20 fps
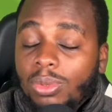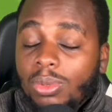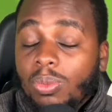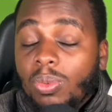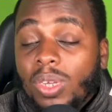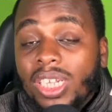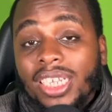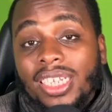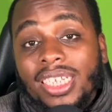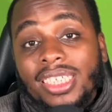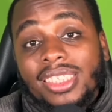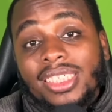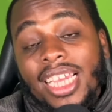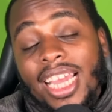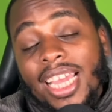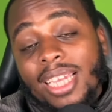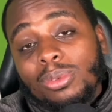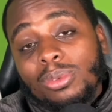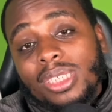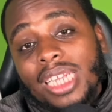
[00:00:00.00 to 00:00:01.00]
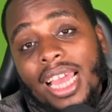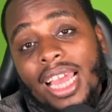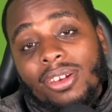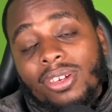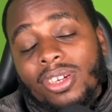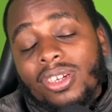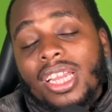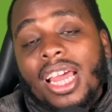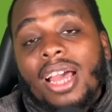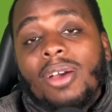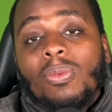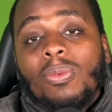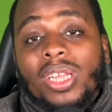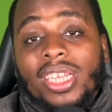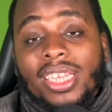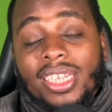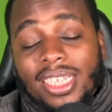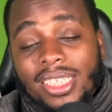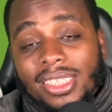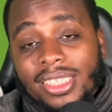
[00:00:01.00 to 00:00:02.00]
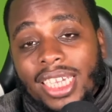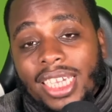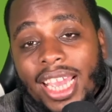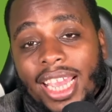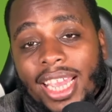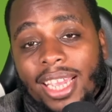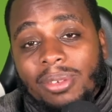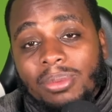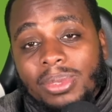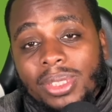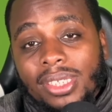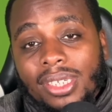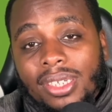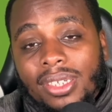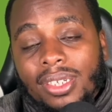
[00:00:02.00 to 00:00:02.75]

we win in these games. Now you're not winning these games.